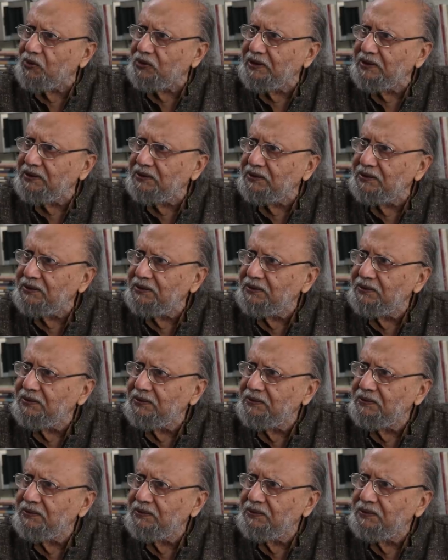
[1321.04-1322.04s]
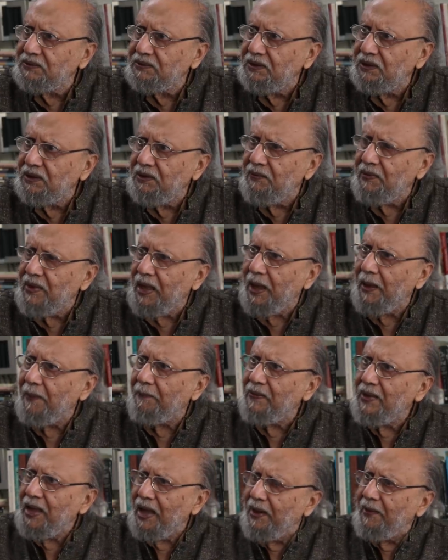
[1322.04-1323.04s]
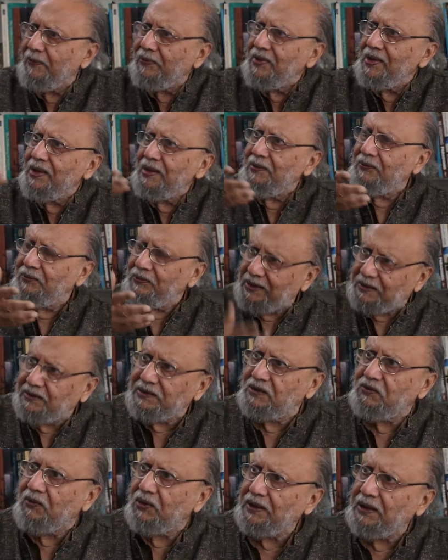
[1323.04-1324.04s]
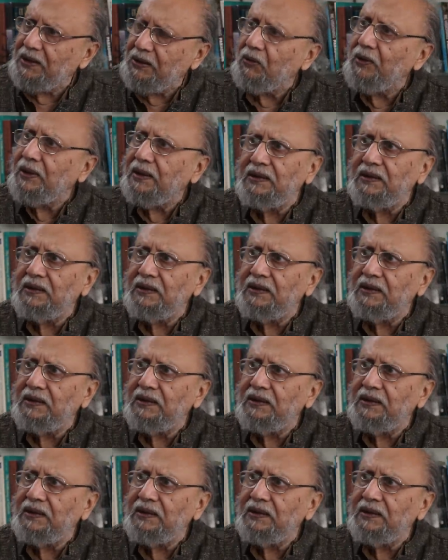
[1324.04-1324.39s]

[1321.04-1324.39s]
process. Um, and this is what they do.